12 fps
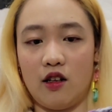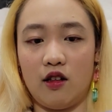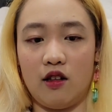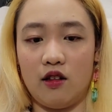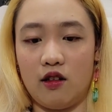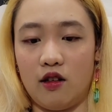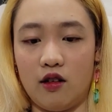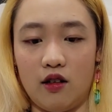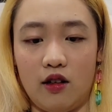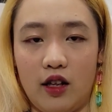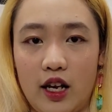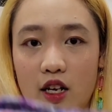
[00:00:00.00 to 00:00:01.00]
on
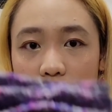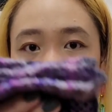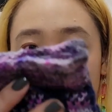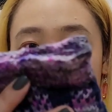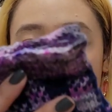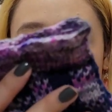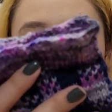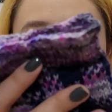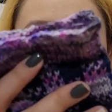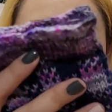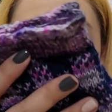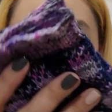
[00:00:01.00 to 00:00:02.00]
the leg
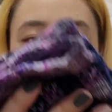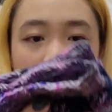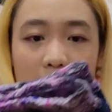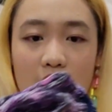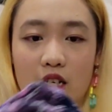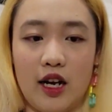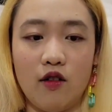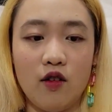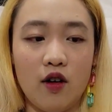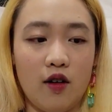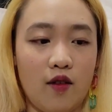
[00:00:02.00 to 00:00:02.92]
instead of sliding down.